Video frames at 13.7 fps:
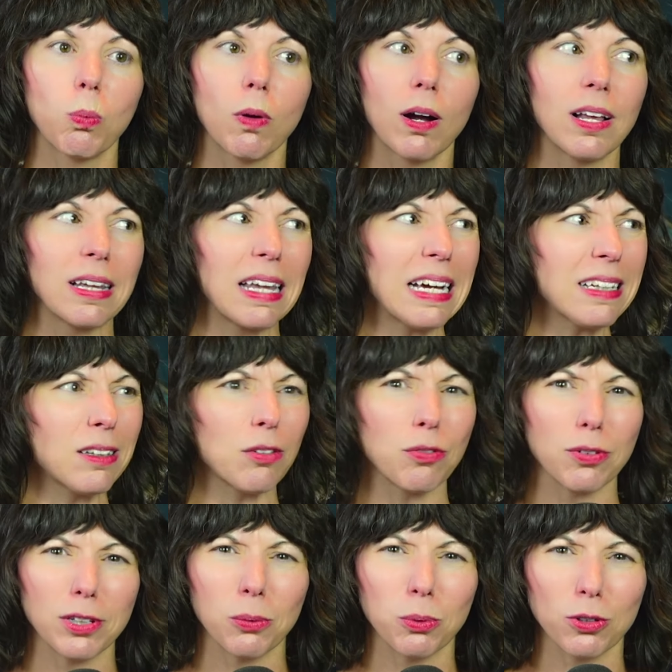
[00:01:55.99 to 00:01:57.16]

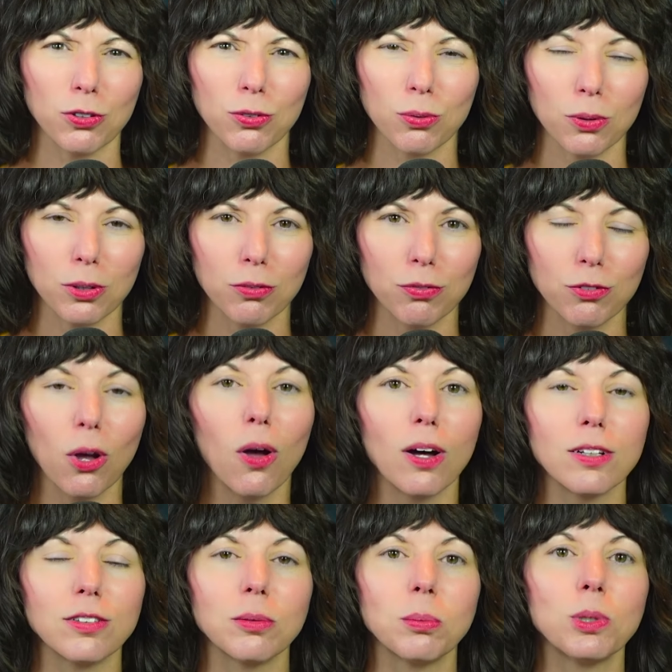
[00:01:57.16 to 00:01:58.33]
collectively, we're sort of
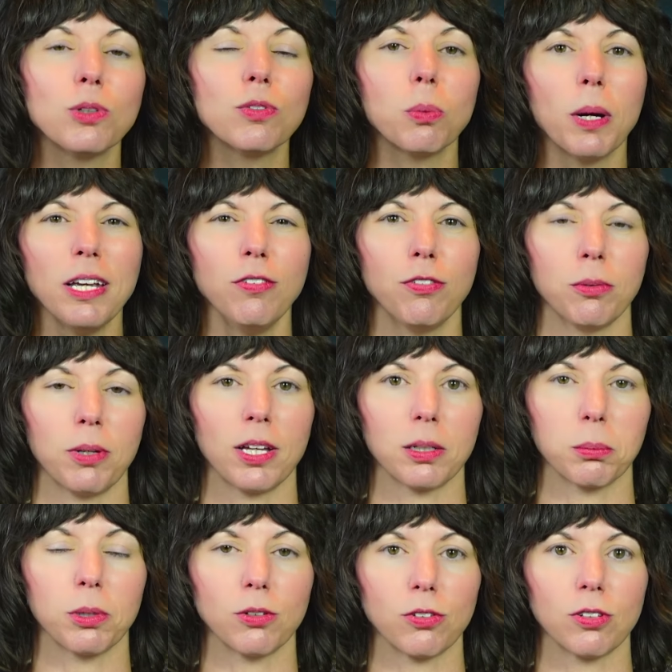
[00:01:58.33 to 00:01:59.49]
taught to move away from that
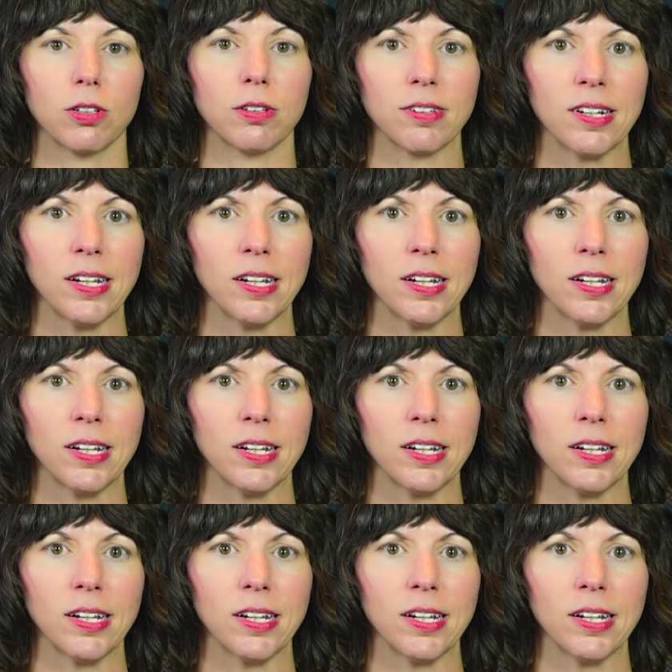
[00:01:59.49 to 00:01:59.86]
emotion, isn't